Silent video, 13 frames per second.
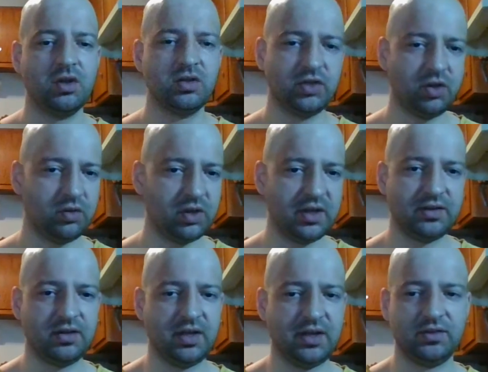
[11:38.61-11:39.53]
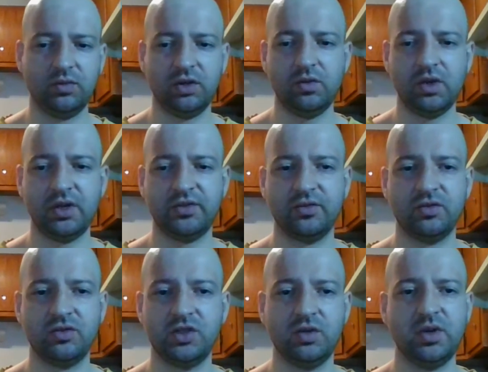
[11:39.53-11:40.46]
So that's what it was.
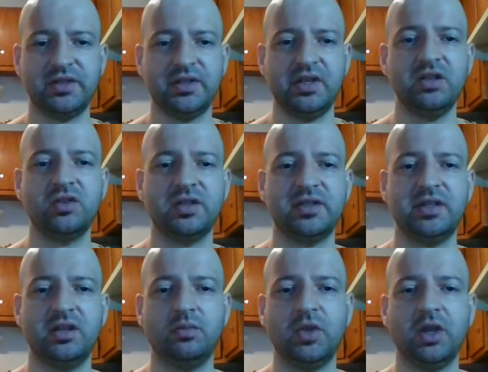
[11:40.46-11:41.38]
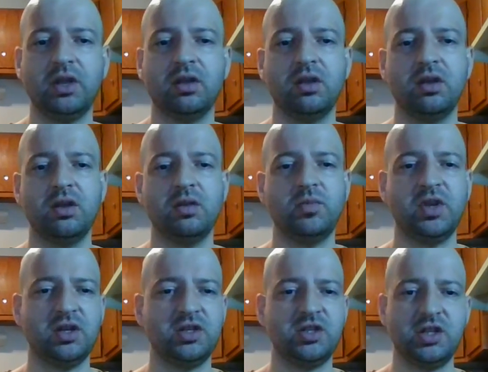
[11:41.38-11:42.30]
She wasn't interested in me
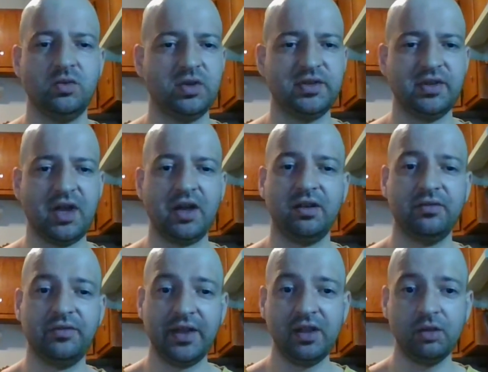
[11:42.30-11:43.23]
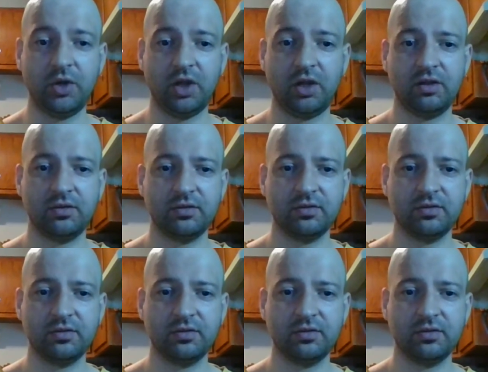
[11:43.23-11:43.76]
because she was not available.